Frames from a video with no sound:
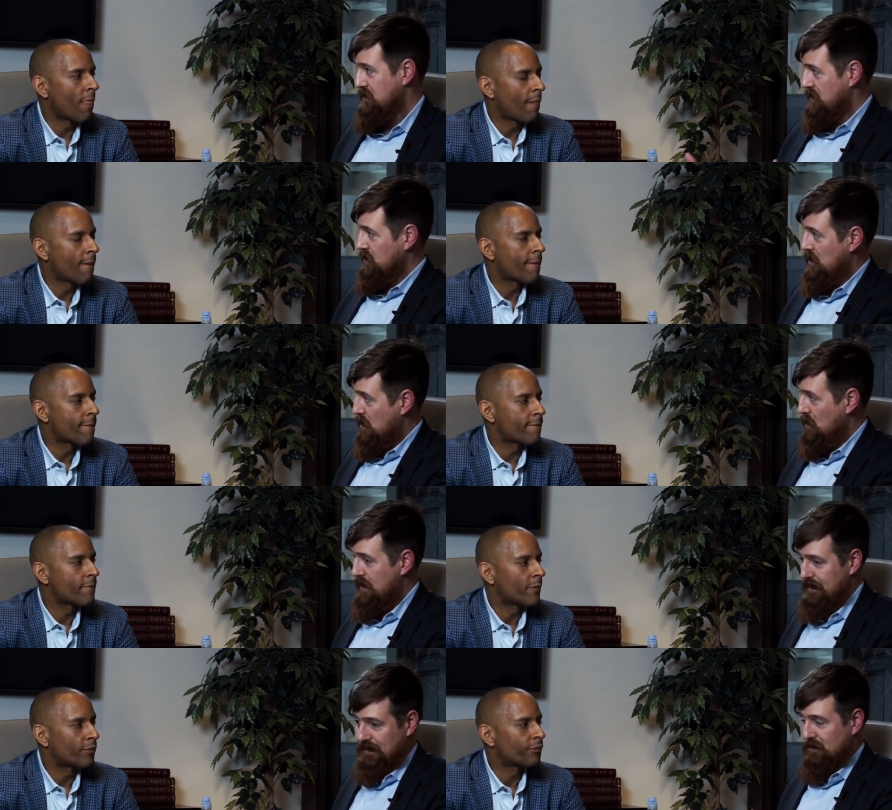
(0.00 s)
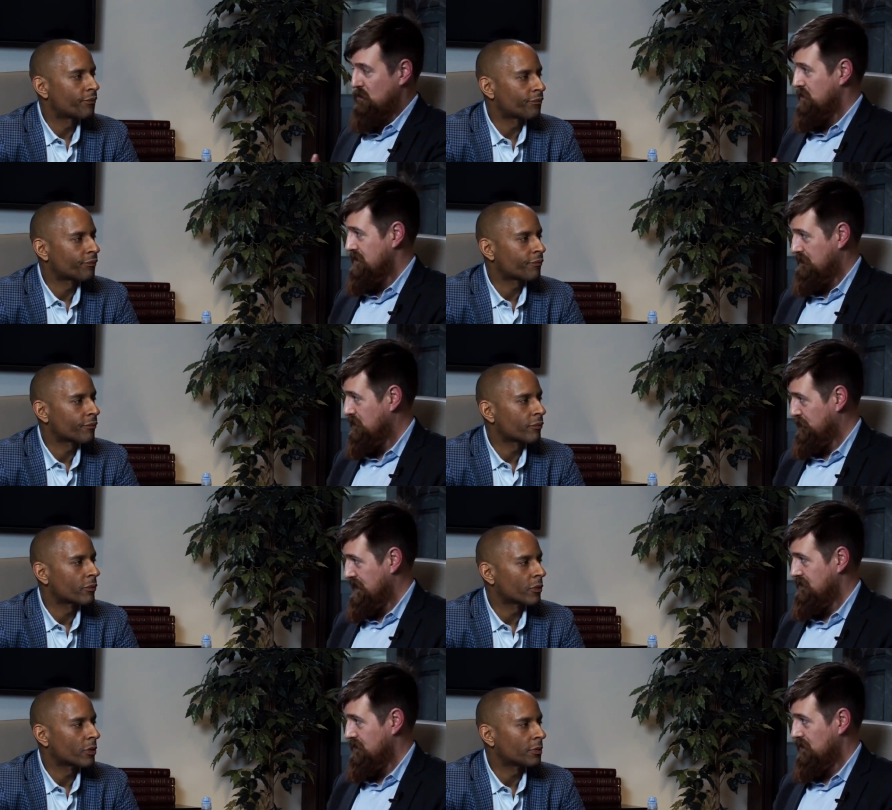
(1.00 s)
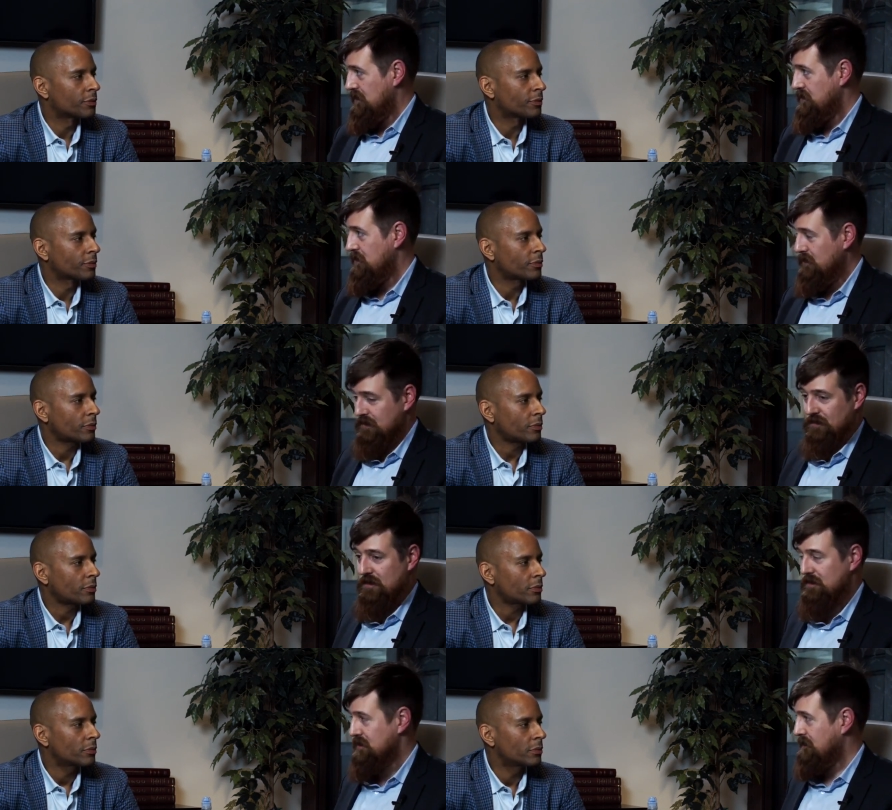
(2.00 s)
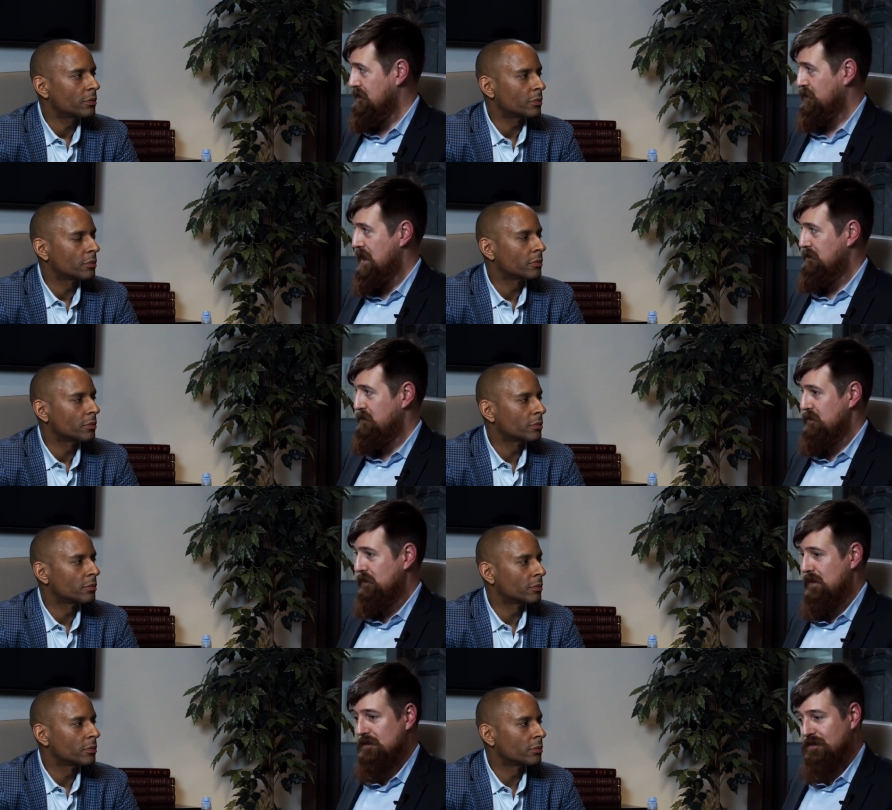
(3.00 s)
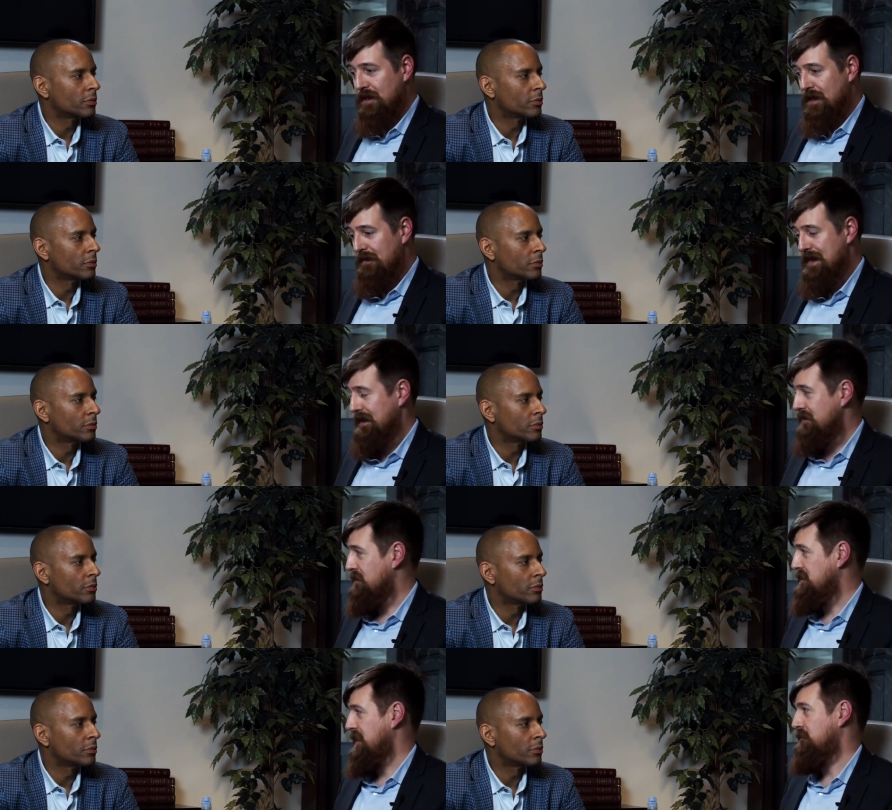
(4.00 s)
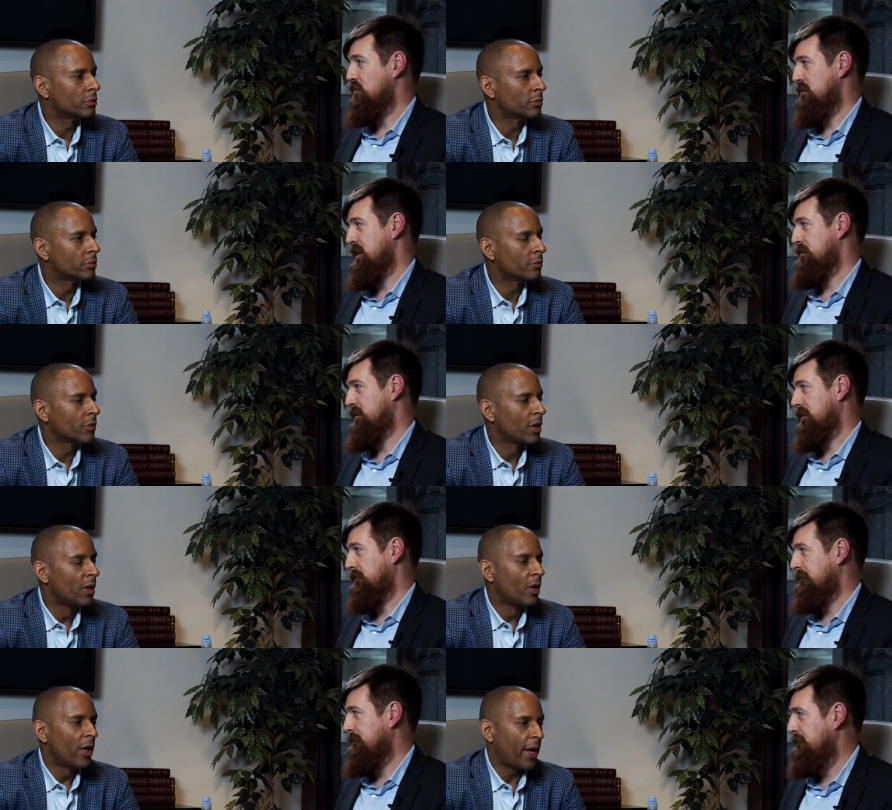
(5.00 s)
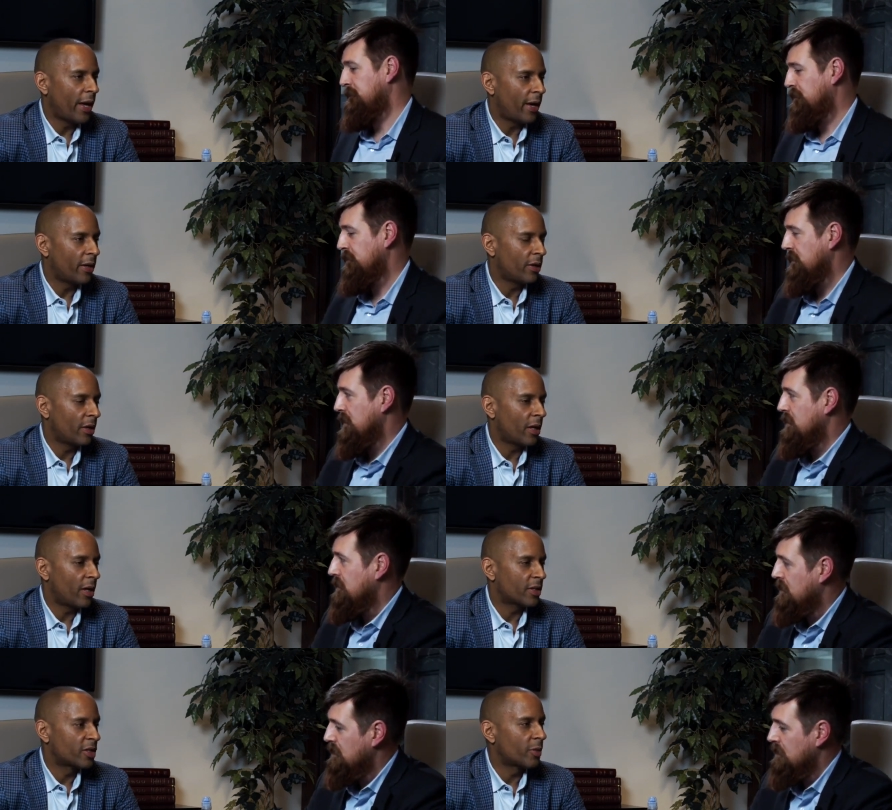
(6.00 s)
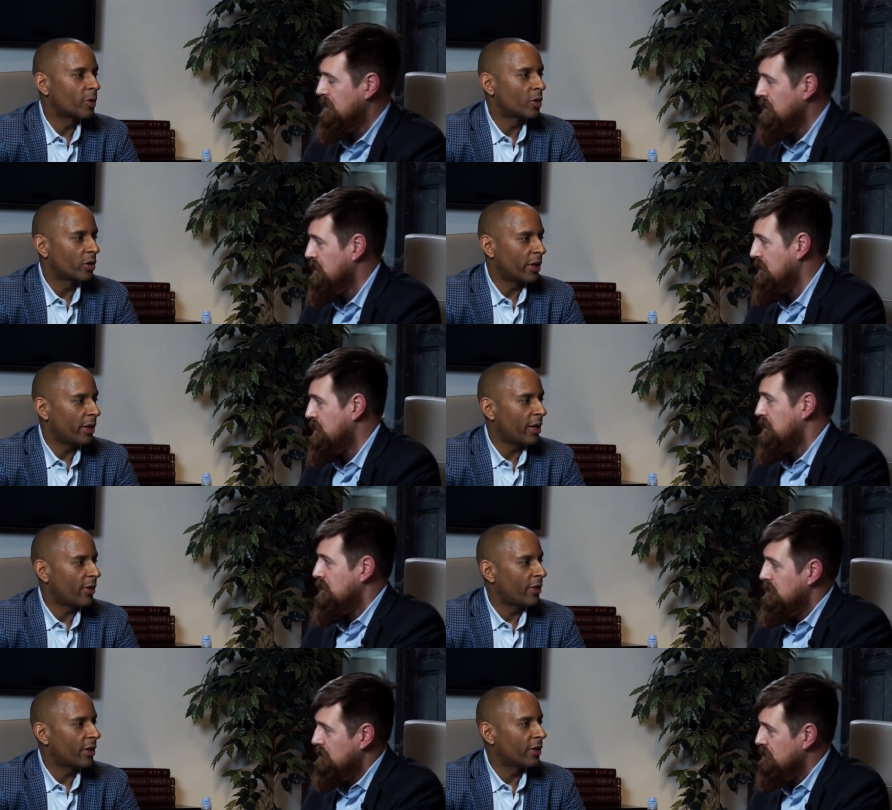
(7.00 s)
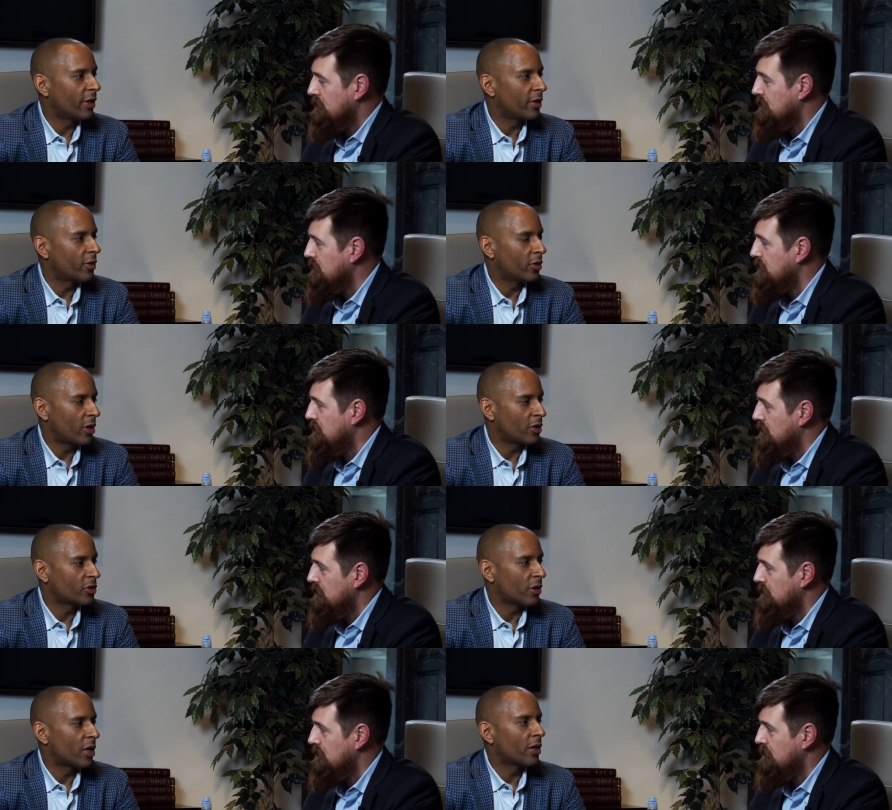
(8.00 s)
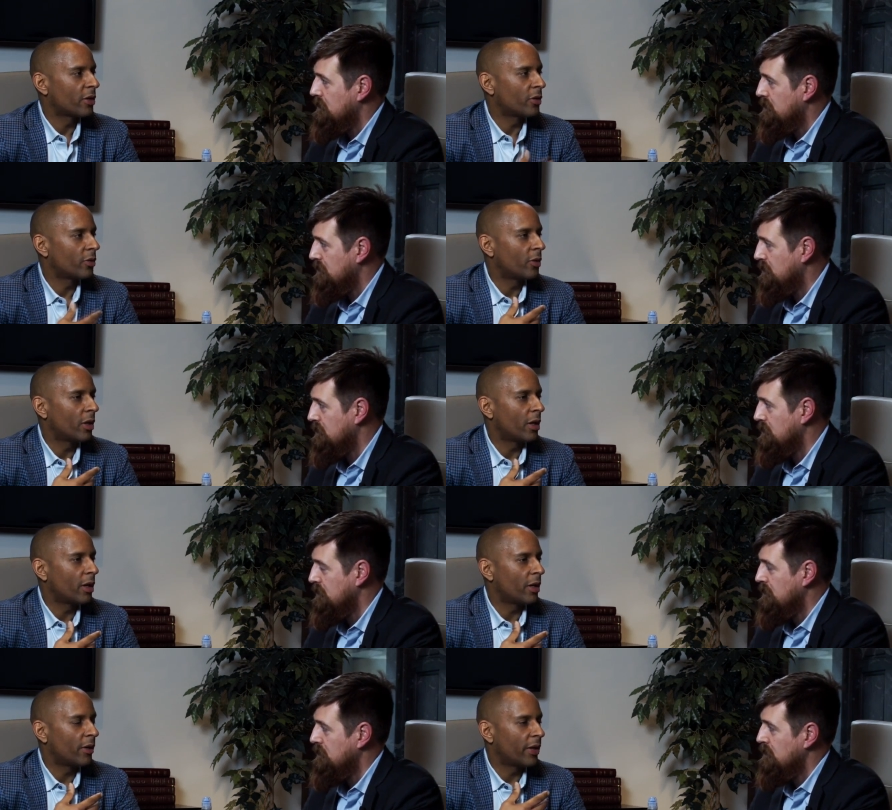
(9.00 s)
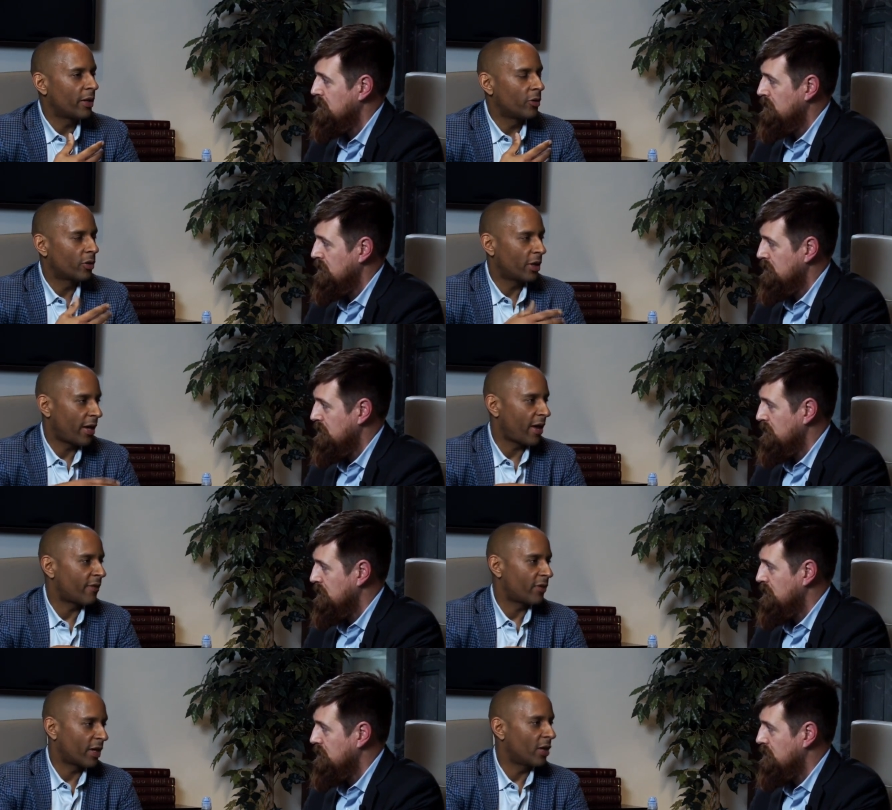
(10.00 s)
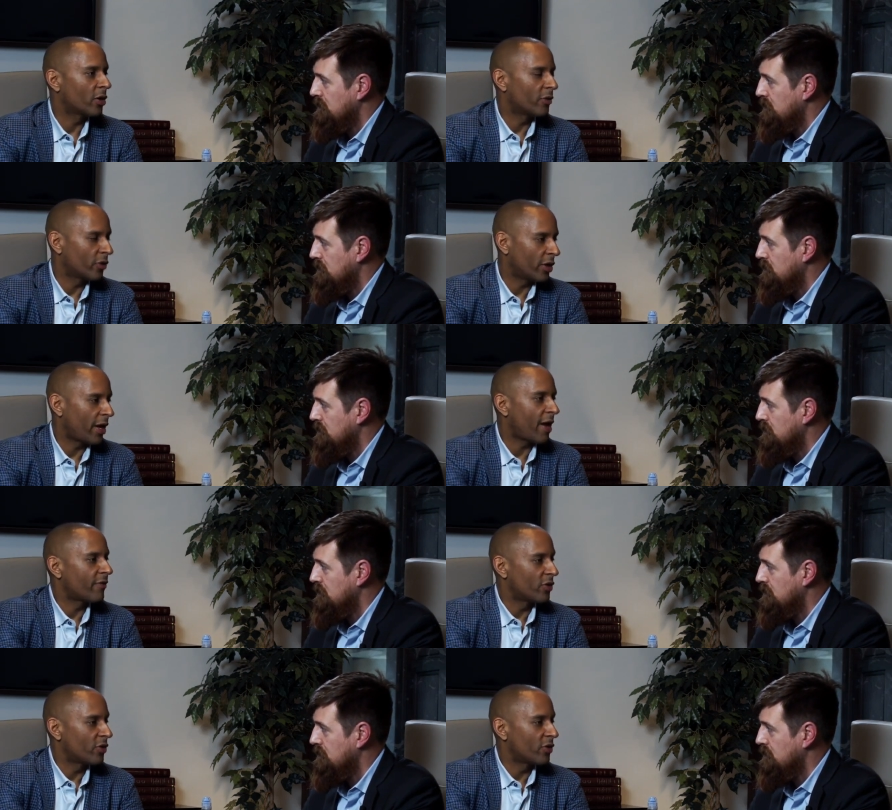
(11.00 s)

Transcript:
Speaker 1: under law one, I get 72 plants under law two, and as long as I comply with both laws, that adds up to 84 in my book.
Speaker 2: And uh, similarly, I think that you could also argue uh, that you could have a caregiver could have